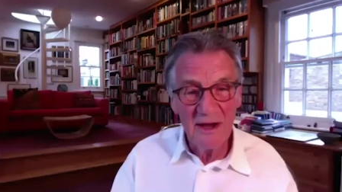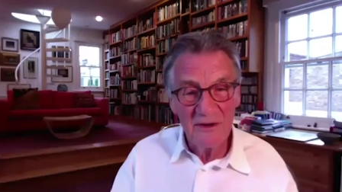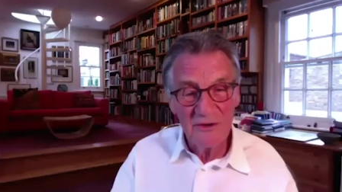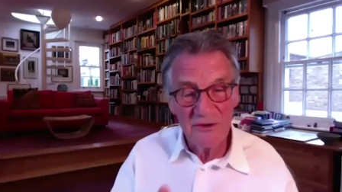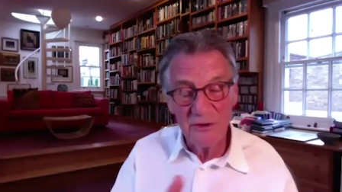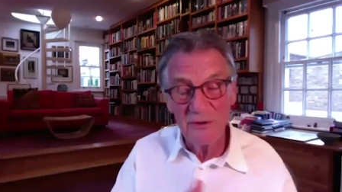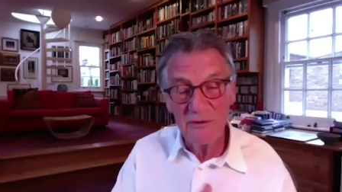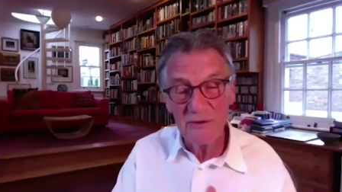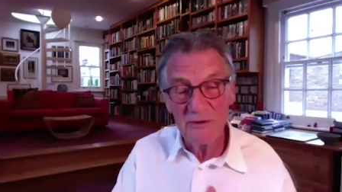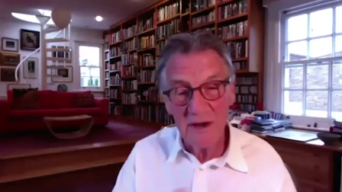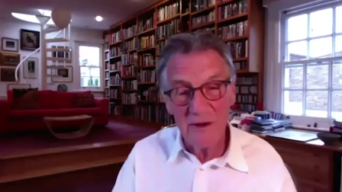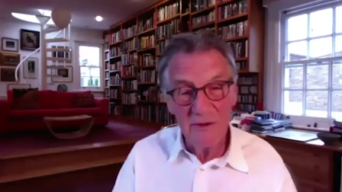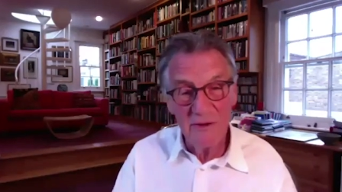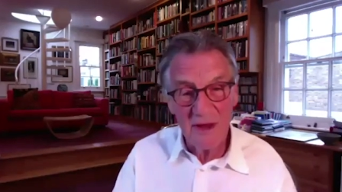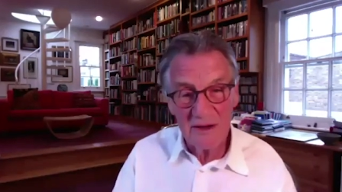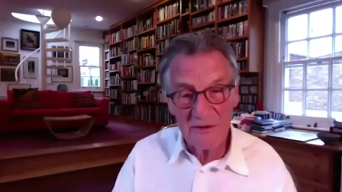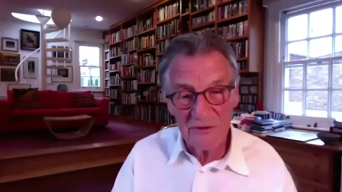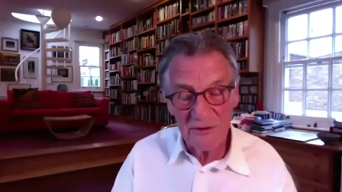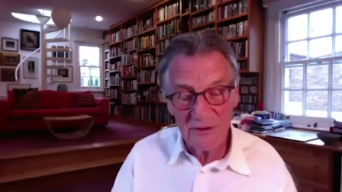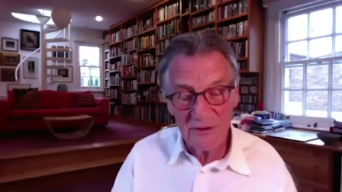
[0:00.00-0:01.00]
So you know
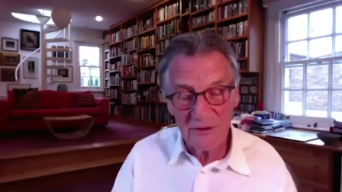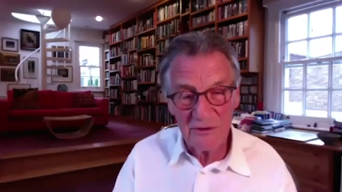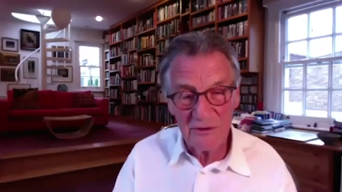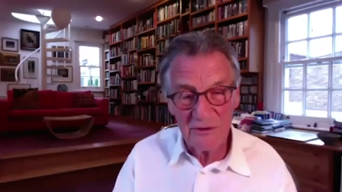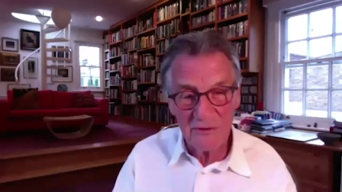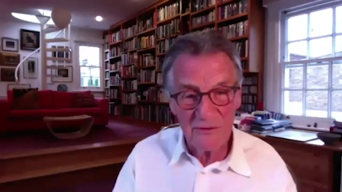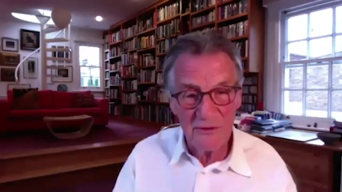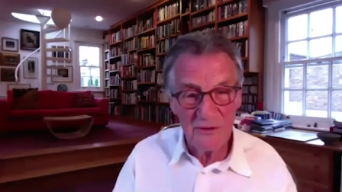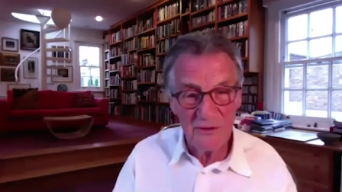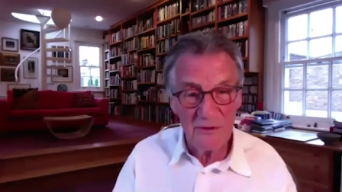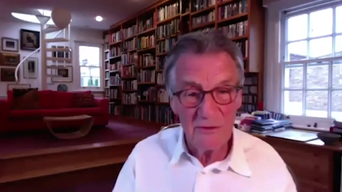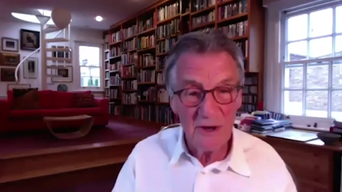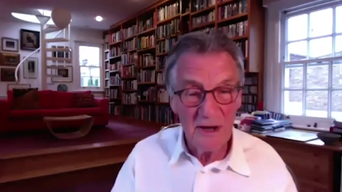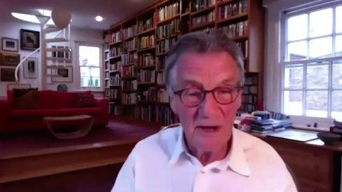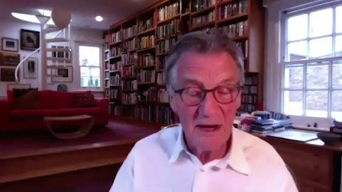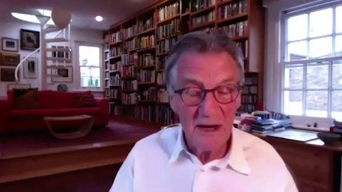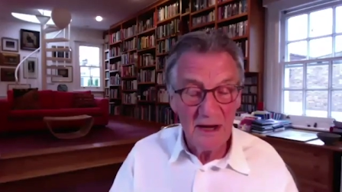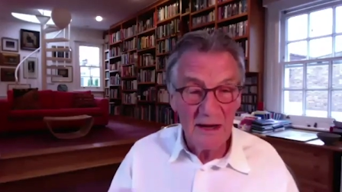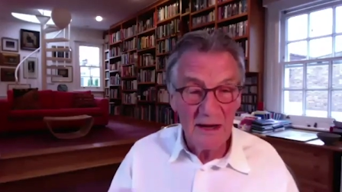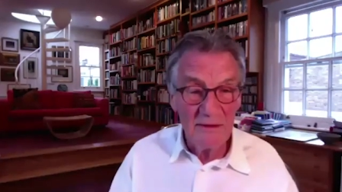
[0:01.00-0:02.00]
that's not
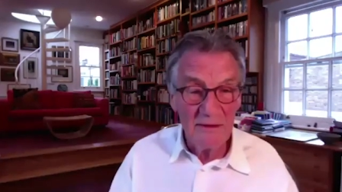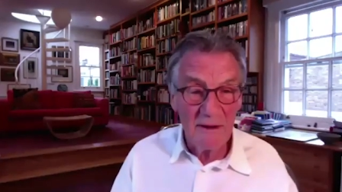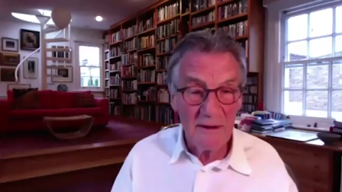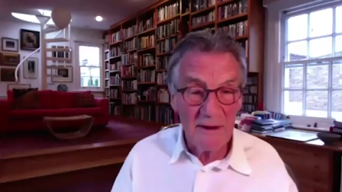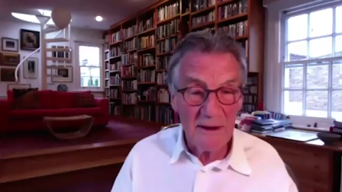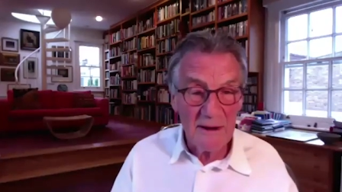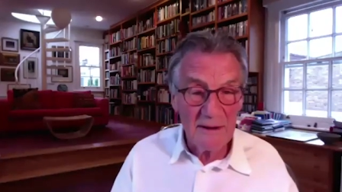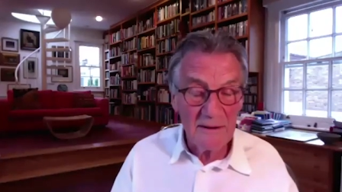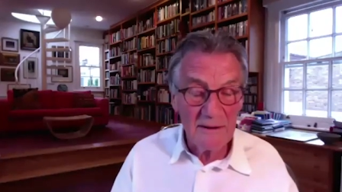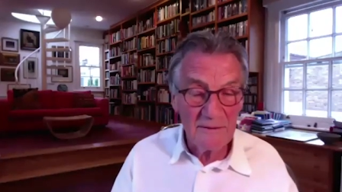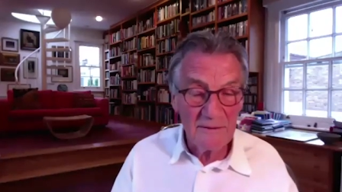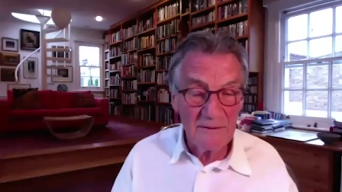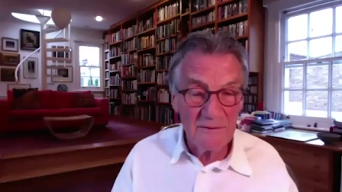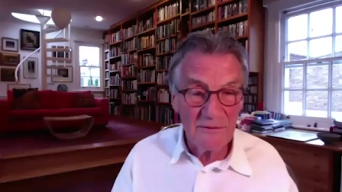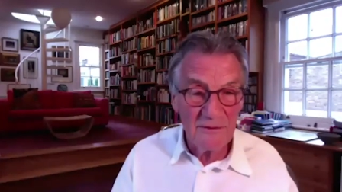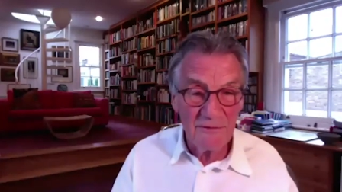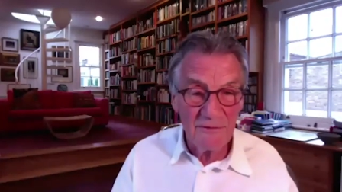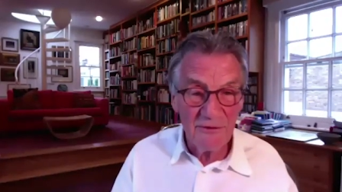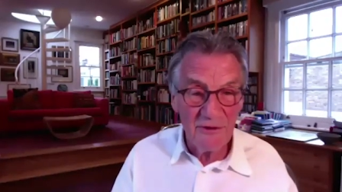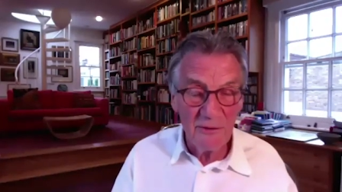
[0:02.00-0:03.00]
and the, and
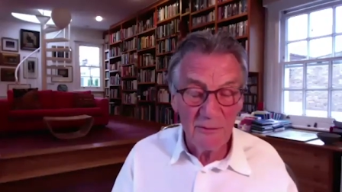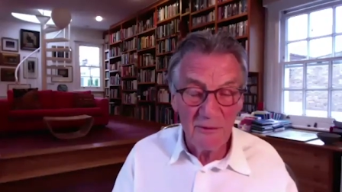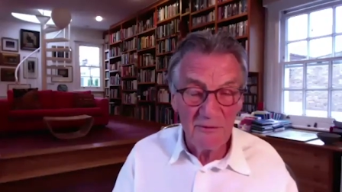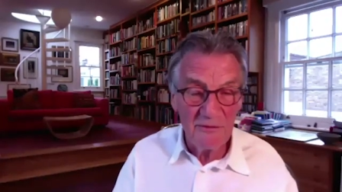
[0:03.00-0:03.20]
the film,